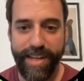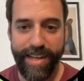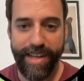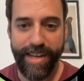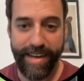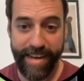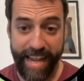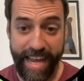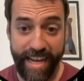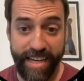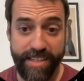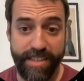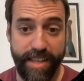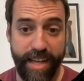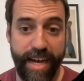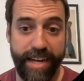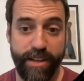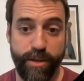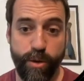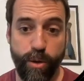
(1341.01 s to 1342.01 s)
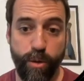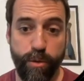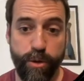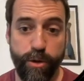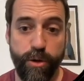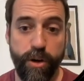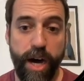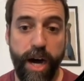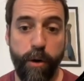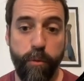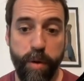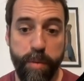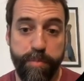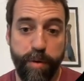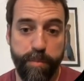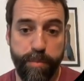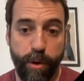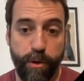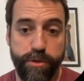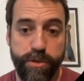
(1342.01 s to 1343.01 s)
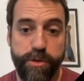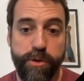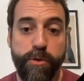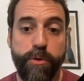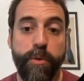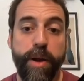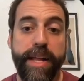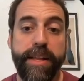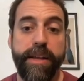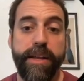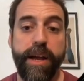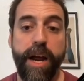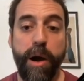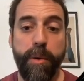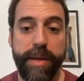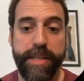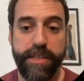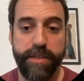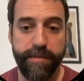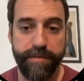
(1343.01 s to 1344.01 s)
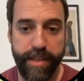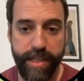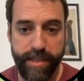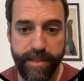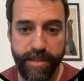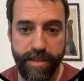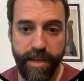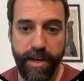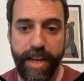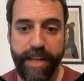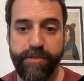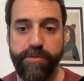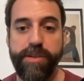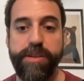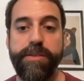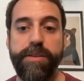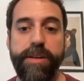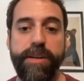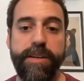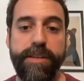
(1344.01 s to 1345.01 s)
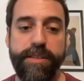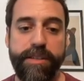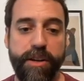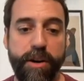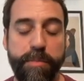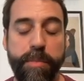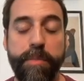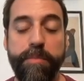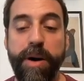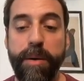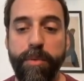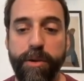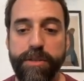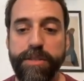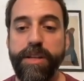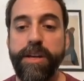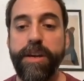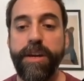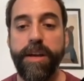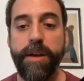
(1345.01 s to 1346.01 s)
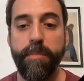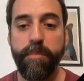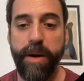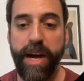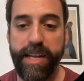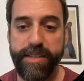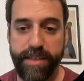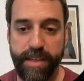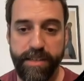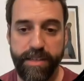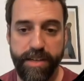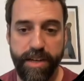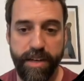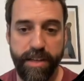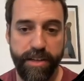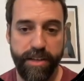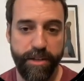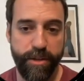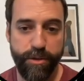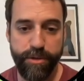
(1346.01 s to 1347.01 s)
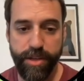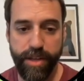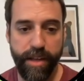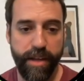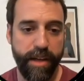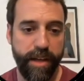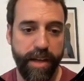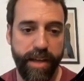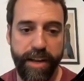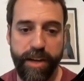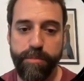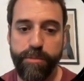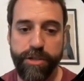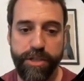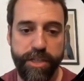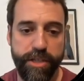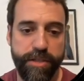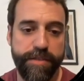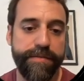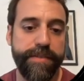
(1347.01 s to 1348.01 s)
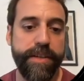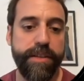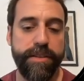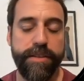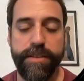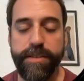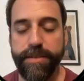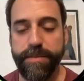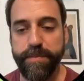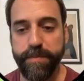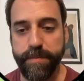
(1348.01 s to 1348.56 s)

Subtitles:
Next, I told you how we propose to create currents of these electric skyrmion bubbles by essentially using inhomogeneous fields.